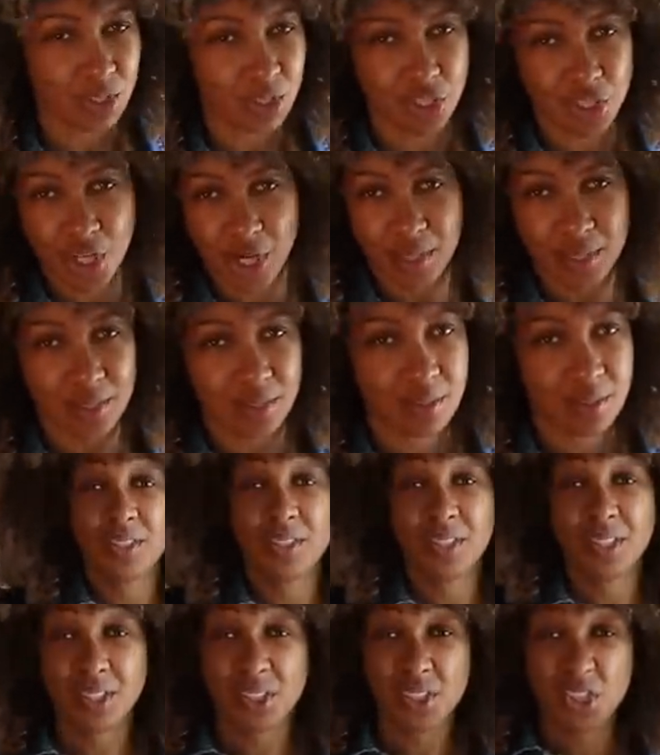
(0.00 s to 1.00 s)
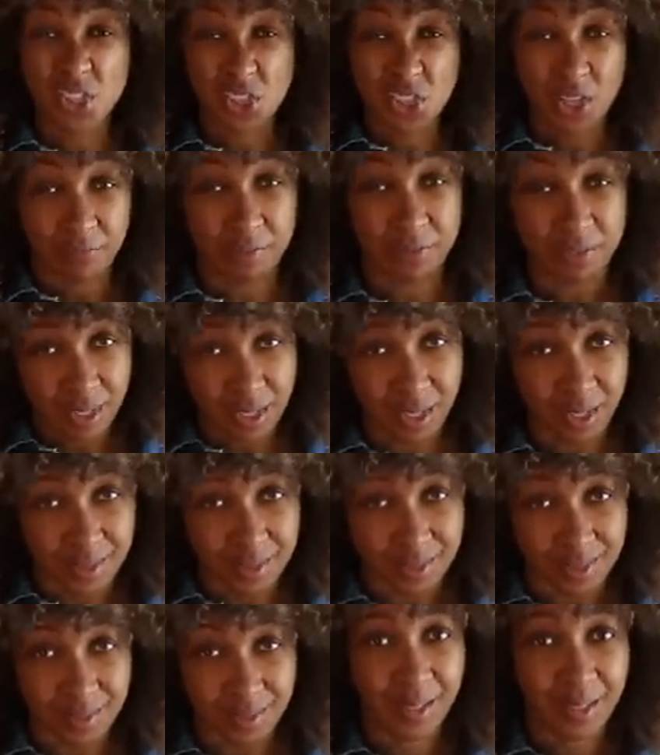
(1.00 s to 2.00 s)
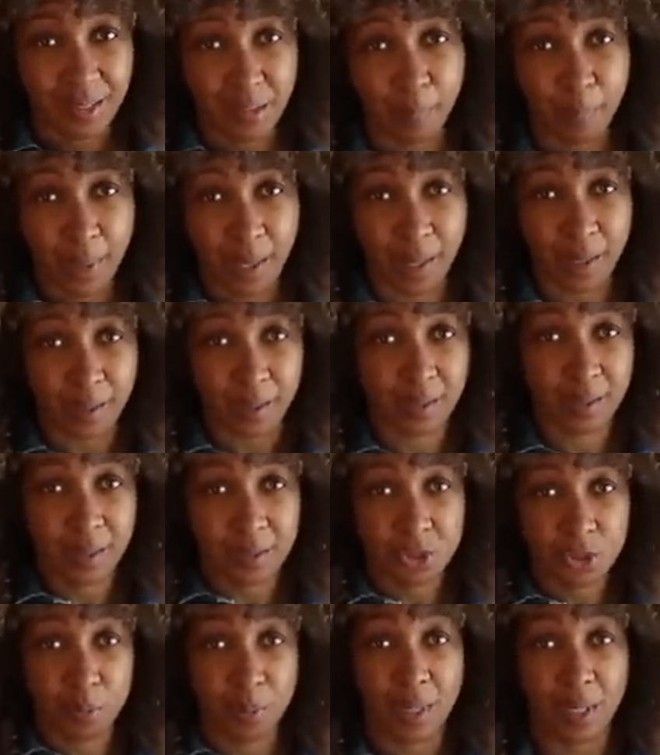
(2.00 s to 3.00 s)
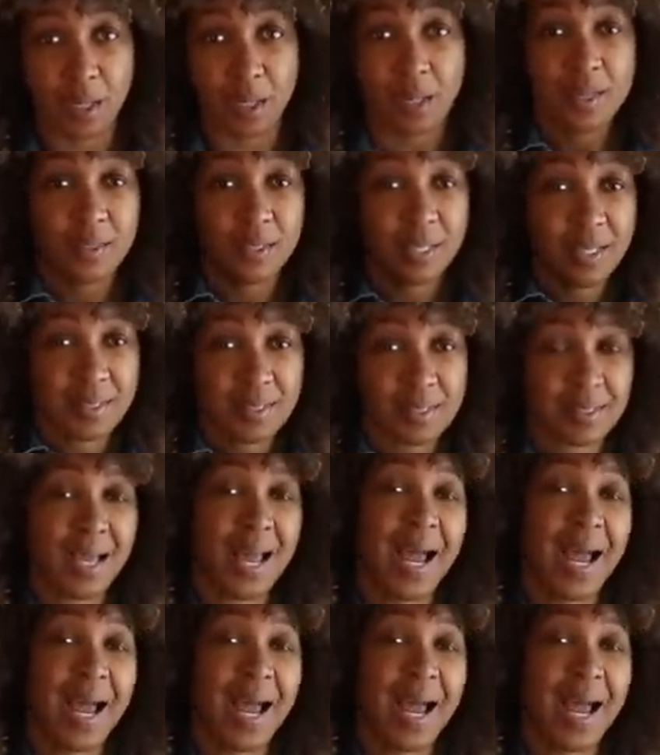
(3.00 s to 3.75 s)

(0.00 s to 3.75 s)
just, this is chef's kiss in a bag to me. This